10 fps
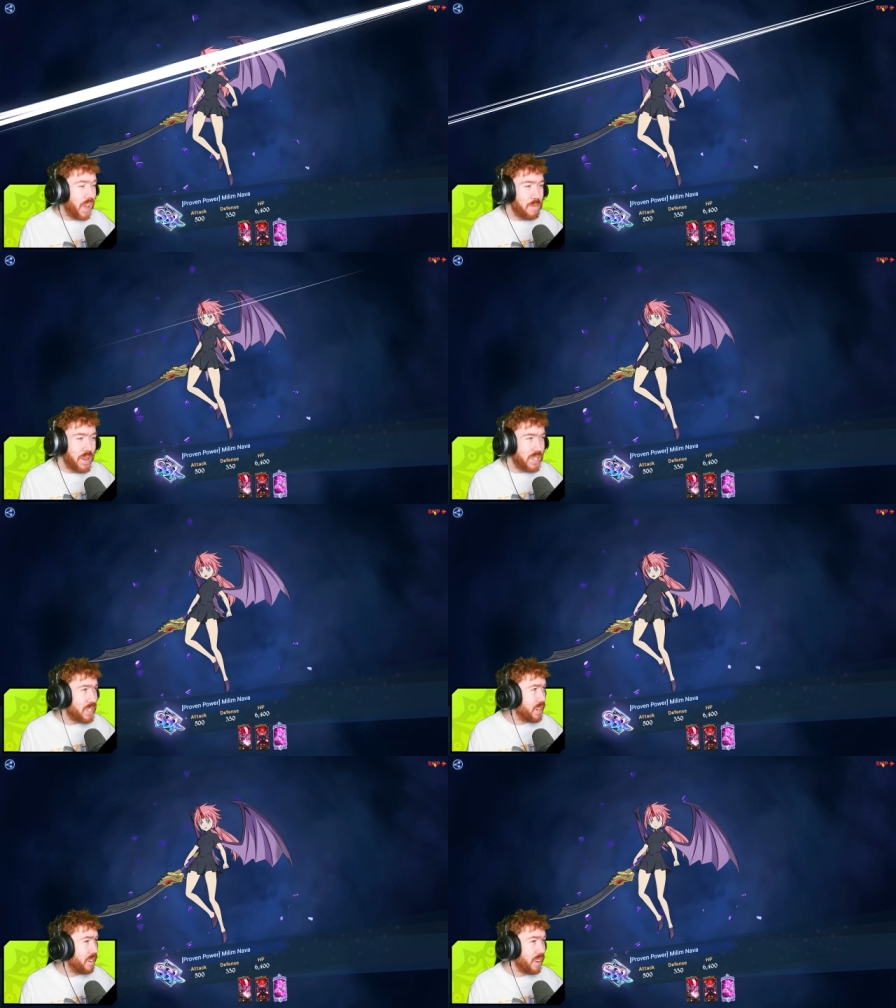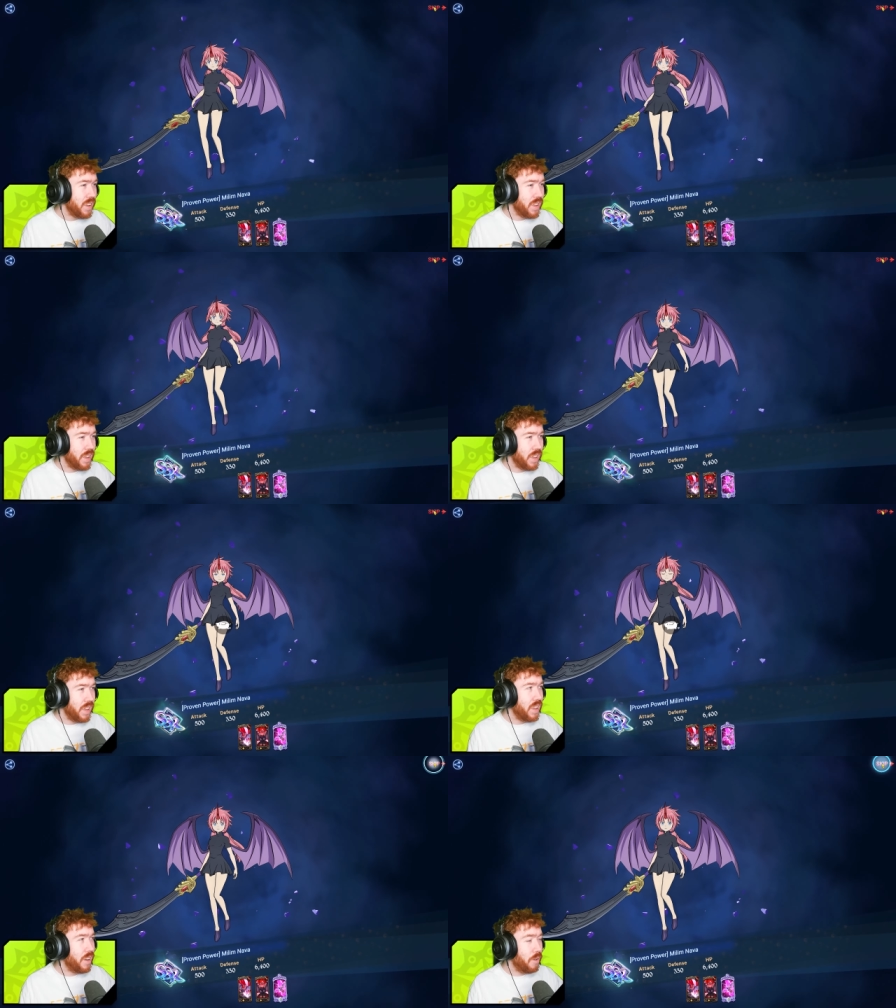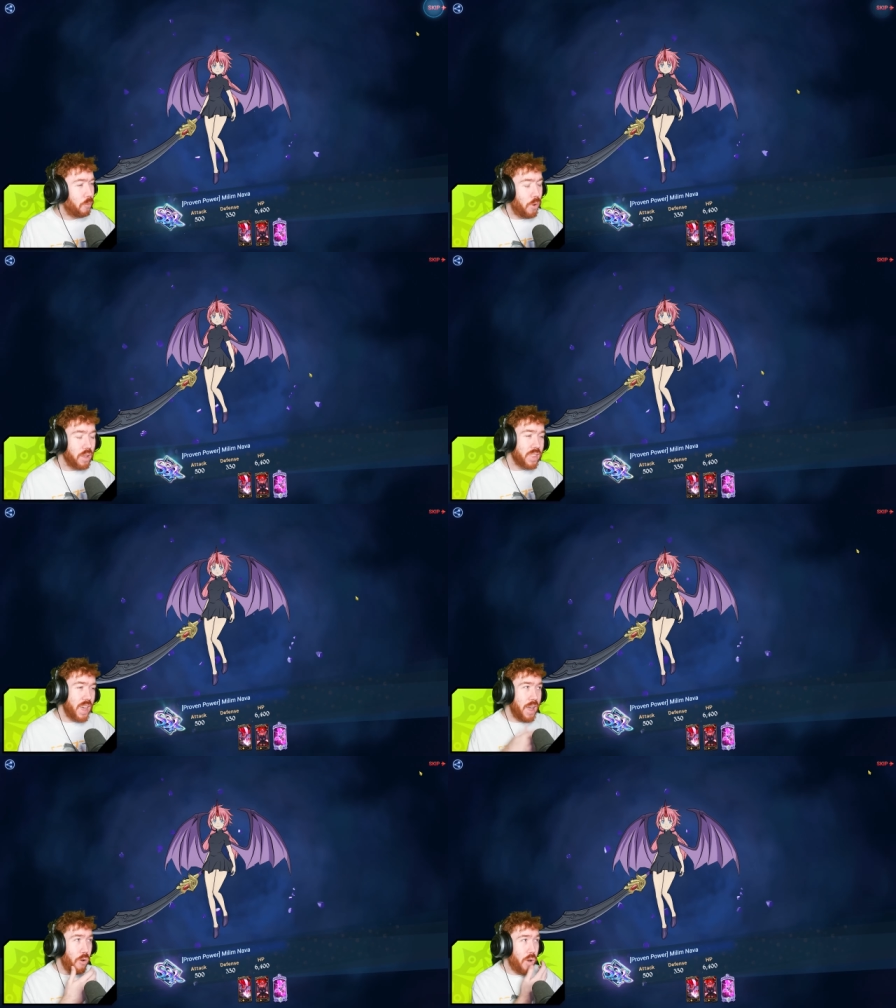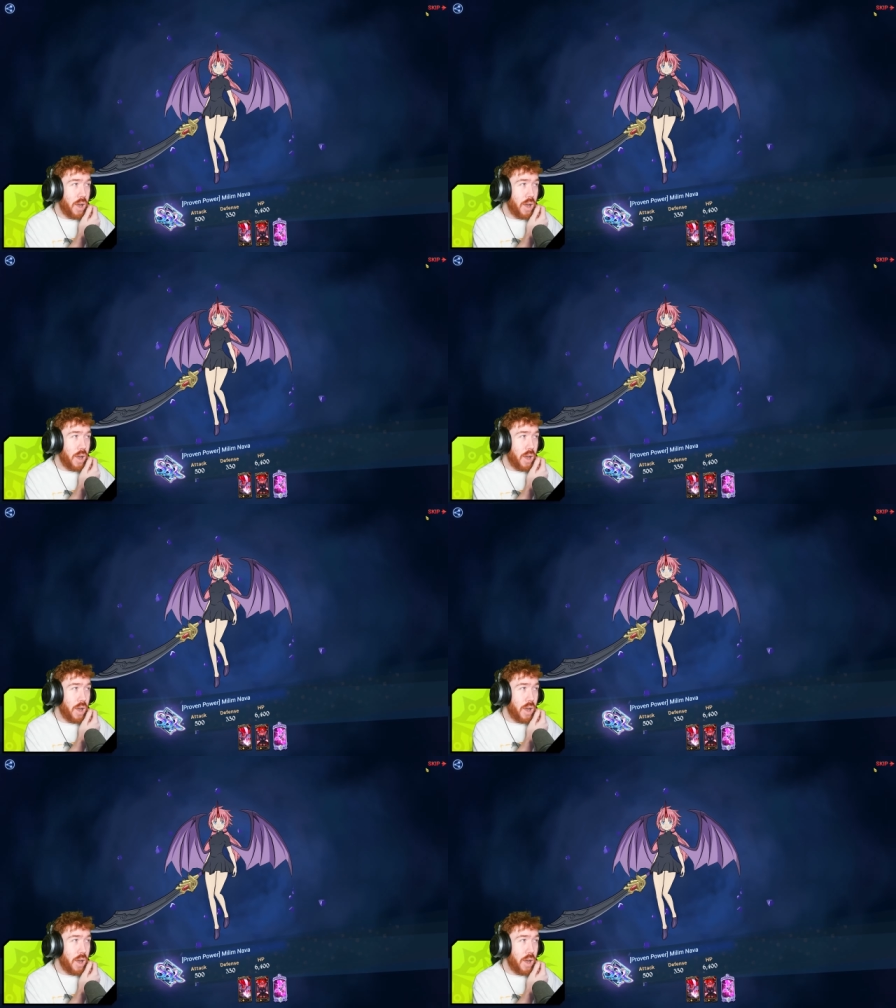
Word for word: the animation. What the hell?